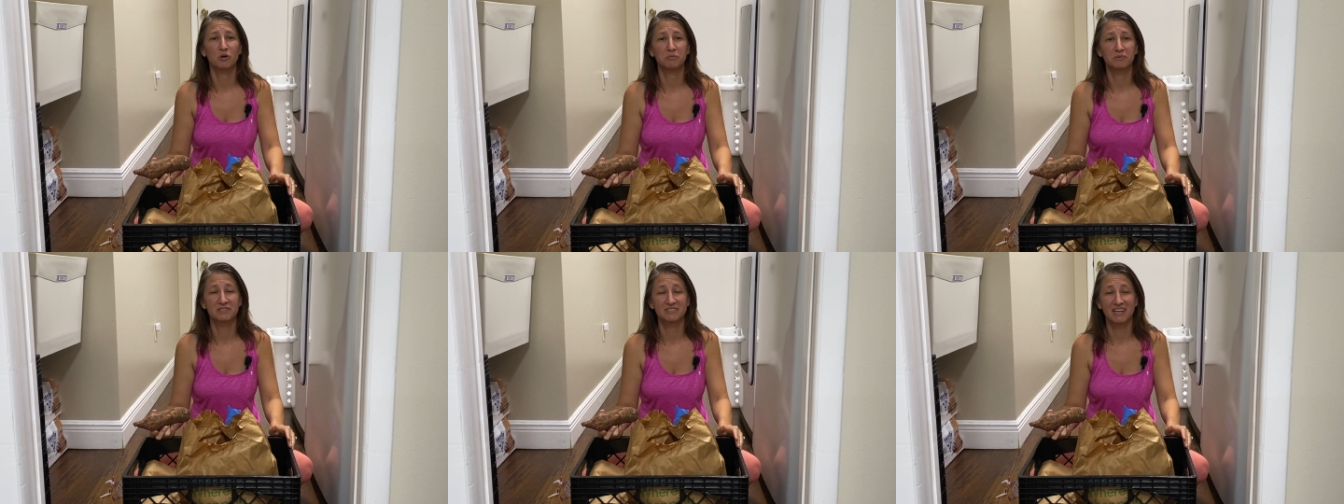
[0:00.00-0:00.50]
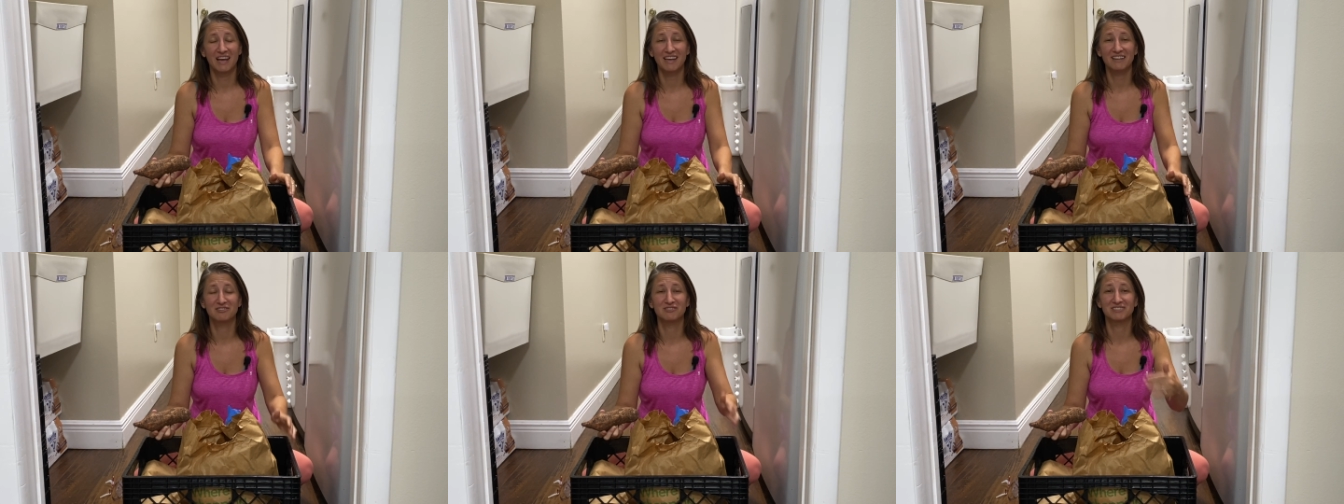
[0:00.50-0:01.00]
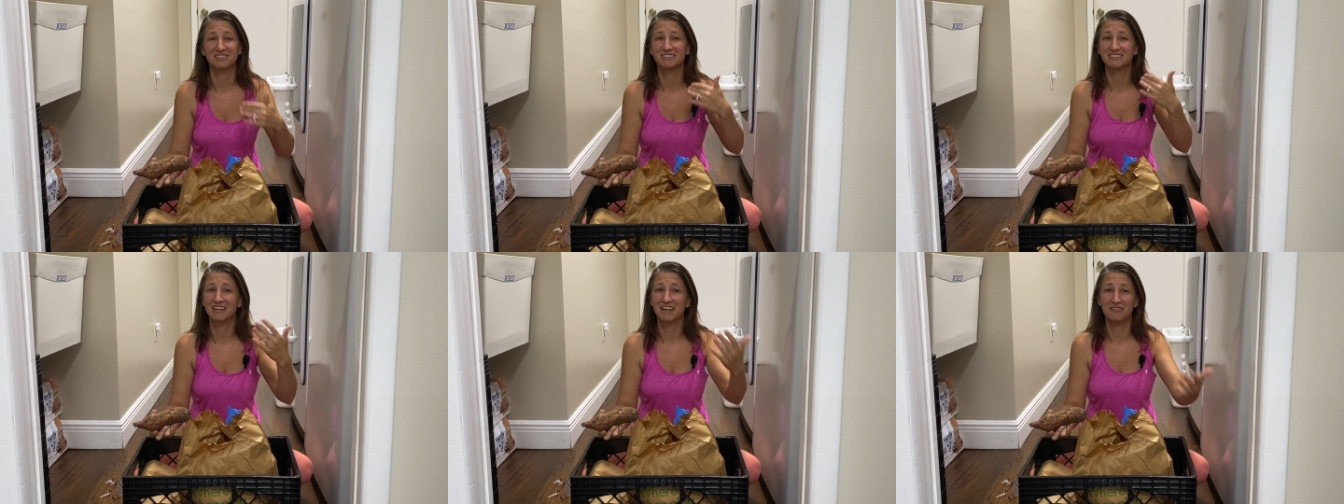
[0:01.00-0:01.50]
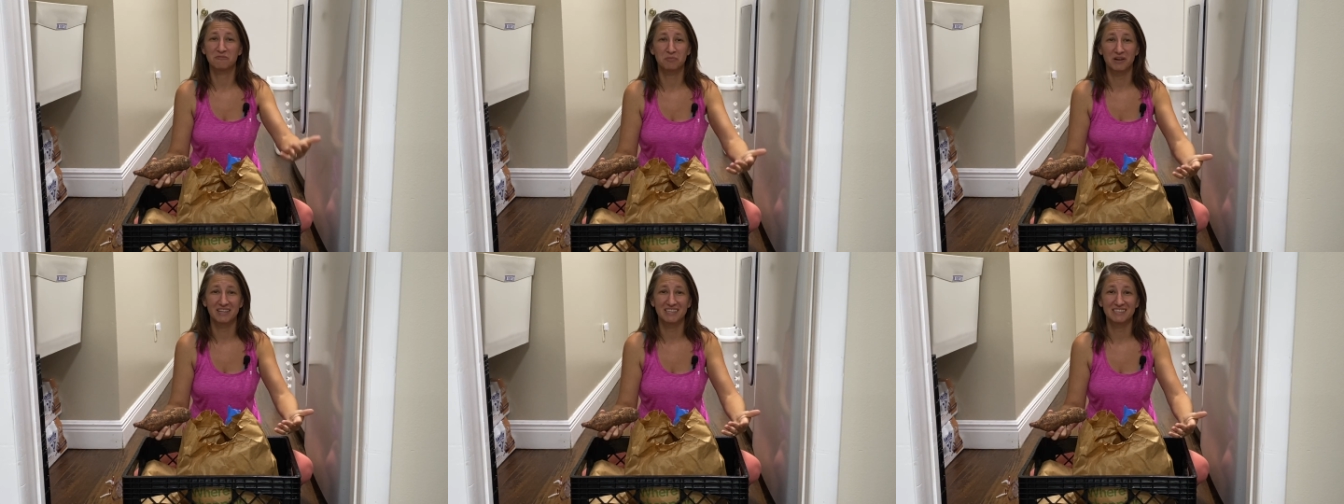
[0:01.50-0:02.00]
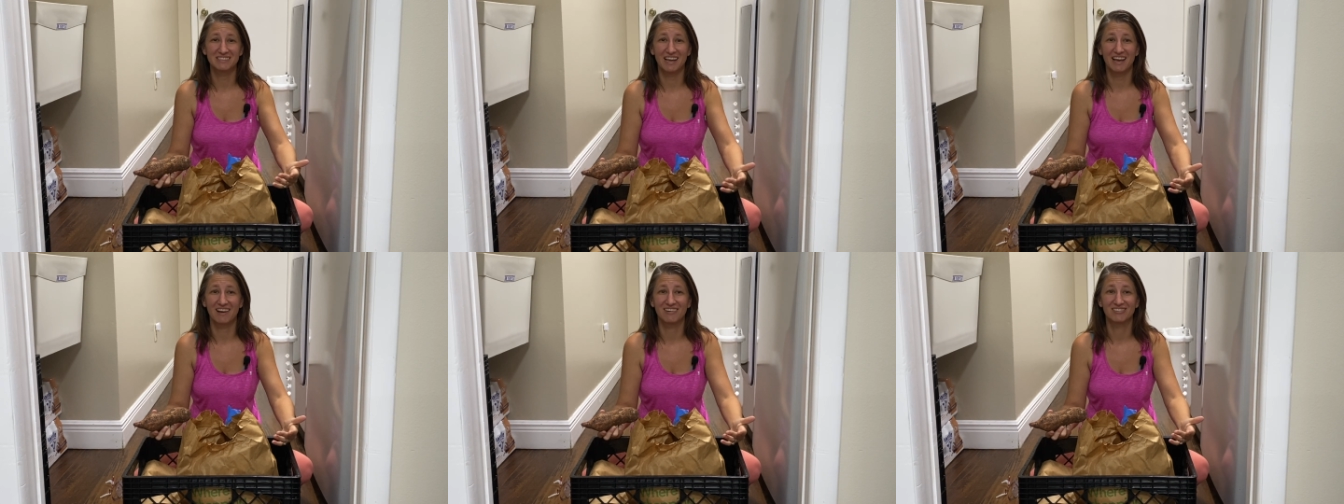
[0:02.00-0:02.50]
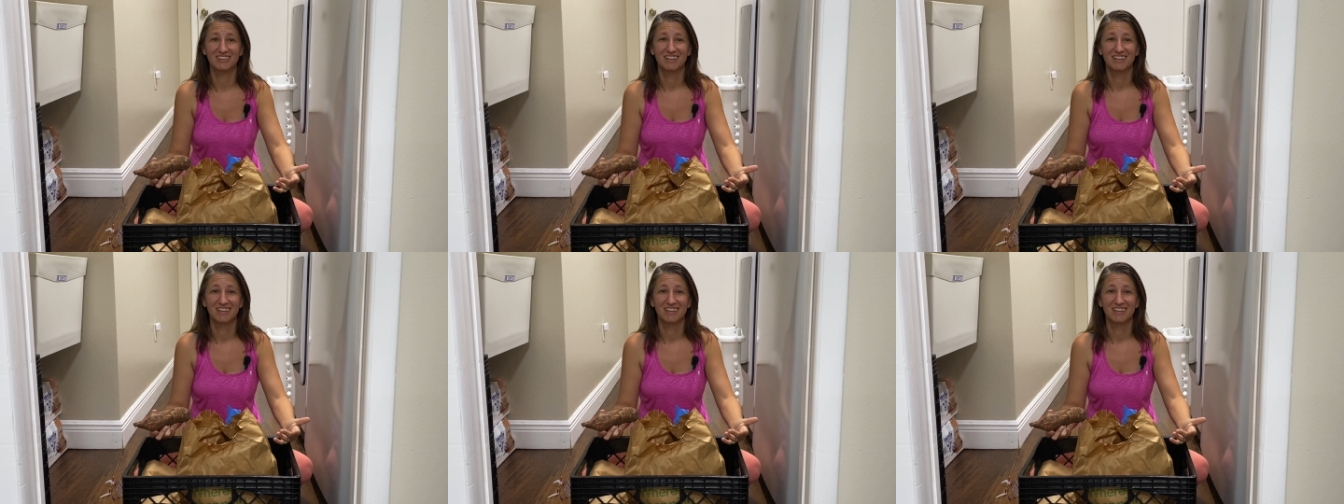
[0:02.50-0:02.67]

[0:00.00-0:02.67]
potatoes instead of breaking down.